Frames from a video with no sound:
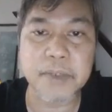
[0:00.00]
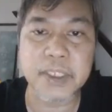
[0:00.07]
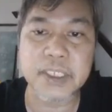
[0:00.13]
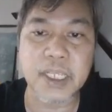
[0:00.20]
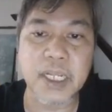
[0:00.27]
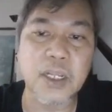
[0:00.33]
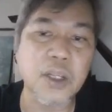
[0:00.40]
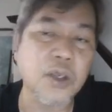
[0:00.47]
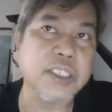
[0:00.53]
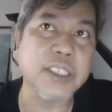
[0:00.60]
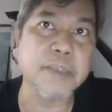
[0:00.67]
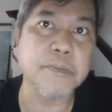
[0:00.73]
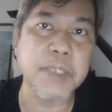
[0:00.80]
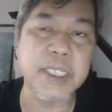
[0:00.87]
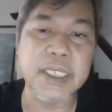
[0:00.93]
is a lot
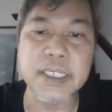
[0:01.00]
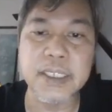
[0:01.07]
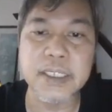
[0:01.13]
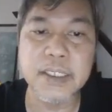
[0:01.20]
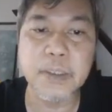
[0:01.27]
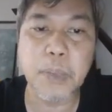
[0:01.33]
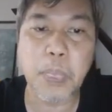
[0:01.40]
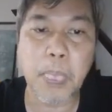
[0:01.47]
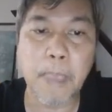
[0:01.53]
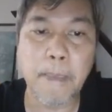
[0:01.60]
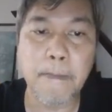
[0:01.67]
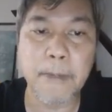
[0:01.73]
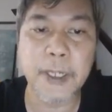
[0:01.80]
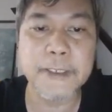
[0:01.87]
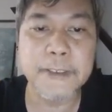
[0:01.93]
simpler,
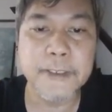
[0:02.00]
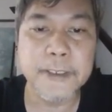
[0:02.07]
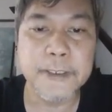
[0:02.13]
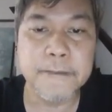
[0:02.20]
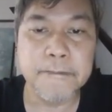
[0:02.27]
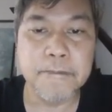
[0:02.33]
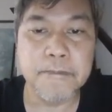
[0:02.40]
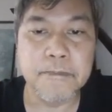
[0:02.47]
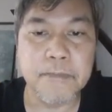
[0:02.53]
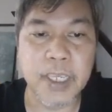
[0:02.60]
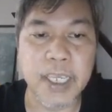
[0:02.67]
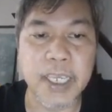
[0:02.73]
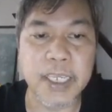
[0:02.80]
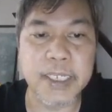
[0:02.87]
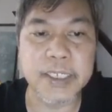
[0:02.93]
right?
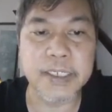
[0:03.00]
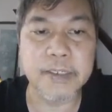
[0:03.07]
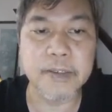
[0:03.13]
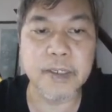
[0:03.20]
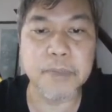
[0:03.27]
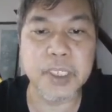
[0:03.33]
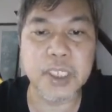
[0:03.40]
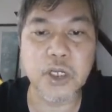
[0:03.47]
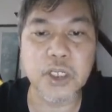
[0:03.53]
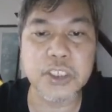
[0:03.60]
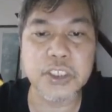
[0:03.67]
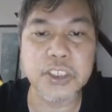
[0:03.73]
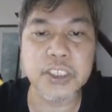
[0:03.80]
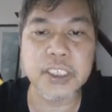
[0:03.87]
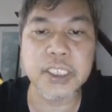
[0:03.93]
And because
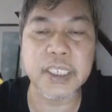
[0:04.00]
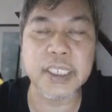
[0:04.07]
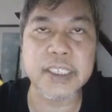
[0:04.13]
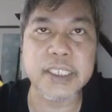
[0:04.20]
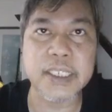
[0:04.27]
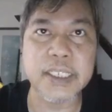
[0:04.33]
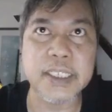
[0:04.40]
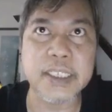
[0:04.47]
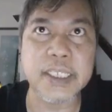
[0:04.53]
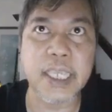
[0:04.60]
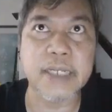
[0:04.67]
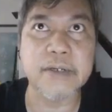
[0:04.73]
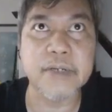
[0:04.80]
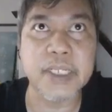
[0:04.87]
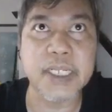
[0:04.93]
it
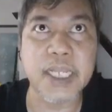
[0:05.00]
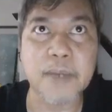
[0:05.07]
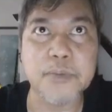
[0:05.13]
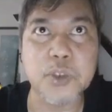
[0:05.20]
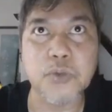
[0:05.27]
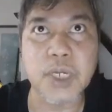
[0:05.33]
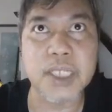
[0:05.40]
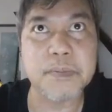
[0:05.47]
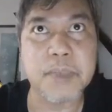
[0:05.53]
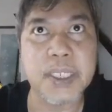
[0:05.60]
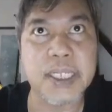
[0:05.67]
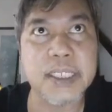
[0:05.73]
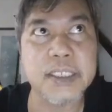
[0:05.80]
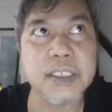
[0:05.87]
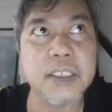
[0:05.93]
can read up to 1
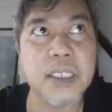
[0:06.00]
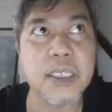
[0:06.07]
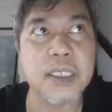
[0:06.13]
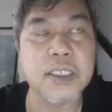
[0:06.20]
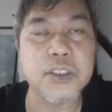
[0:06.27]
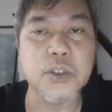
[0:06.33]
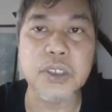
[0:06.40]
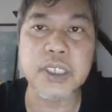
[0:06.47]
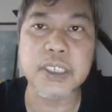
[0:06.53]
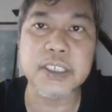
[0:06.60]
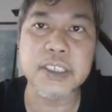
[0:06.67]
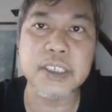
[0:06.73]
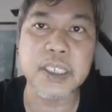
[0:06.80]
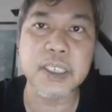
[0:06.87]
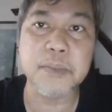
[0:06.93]
million
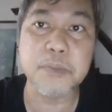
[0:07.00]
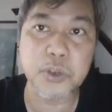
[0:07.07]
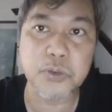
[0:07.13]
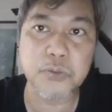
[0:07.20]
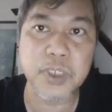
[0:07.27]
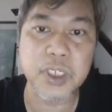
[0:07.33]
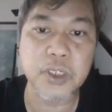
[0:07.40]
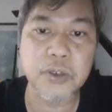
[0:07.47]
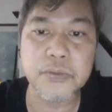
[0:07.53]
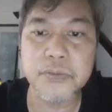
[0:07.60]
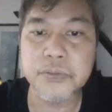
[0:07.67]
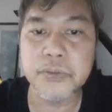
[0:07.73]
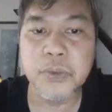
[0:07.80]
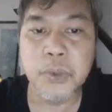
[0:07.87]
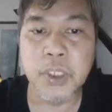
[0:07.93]
token input window,
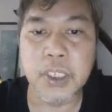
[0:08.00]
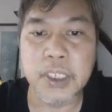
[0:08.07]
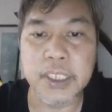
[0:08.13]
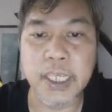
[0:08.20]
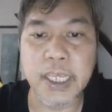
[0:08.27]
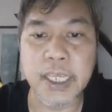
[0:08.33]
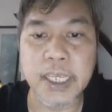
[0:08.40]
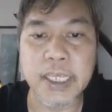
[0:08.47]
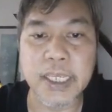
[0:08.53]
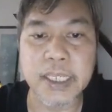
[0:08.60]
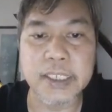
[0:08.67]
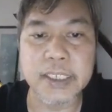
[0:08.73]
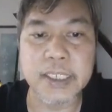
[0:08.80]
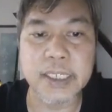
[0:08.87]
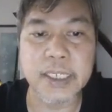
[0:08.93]
the
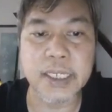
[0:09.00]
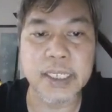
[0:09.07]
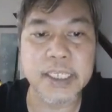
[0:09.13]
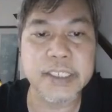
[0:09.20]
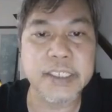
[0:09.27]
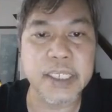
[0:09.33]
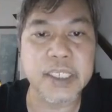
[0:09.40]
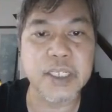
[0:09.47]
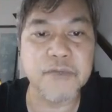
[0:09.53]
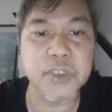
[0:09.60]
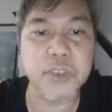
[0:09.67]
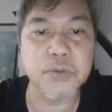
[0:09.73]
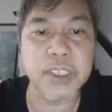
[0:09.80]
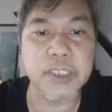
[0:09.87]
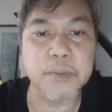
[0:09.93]
each
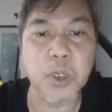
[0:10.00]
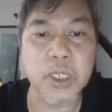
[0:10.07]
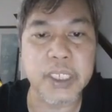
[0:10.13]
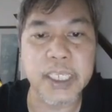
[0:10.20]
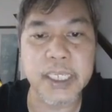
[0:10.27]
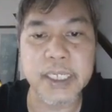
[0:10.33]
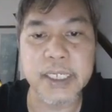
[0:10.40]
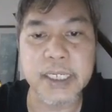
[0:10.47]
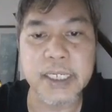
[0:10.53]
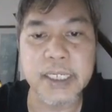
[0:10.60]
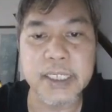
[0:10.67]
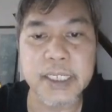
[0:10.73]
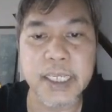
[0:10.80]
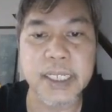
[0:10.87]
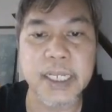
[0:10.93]
individual bot here
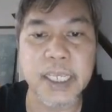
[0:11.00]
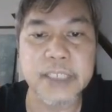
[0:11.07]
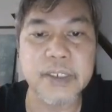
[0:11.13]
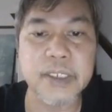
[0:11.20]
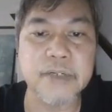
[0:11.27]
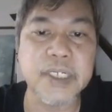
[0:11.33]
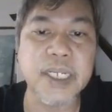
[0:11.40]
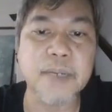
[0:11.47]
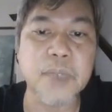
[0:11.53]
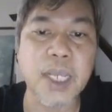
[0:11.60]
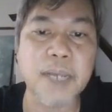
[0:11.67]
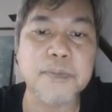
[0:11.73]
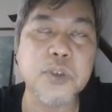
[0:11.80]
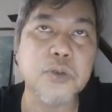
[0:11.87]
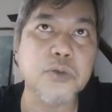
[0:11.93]
can actually read up
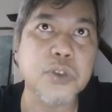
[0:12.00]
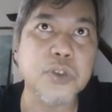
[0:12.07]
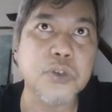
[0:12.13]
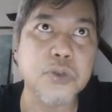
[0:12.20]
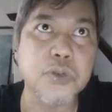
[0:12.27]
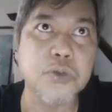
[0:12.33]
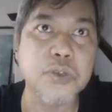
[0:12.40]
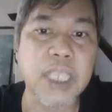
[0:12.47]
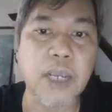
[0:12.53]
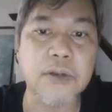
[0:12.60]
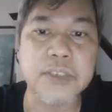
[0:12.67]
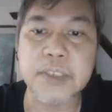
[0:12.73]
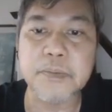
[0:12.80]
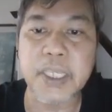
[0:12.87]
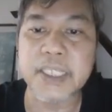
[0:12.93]
to
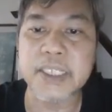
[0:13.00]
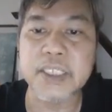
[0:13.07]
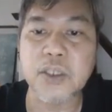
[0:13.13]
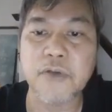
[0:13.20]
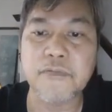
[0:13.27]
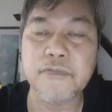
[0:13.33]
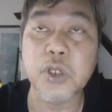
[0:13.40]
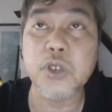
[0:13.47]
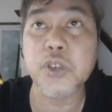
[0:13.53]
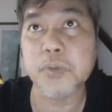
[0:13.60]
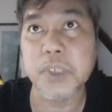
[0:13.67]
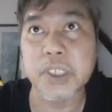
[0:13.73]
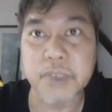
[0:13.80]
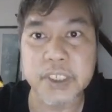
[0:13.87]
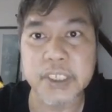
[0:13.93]
2,000 pages of
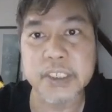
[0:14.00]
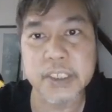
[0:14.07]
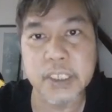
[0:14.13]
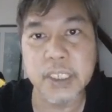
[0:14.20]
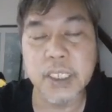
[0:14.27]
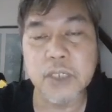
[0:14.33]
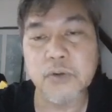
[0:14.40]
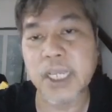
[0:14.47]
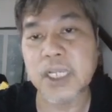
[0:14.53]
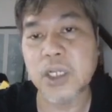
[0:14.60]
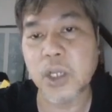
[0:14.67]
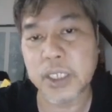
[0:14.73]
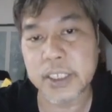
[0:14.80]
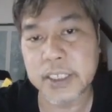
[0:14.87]
document, which is quite a lot.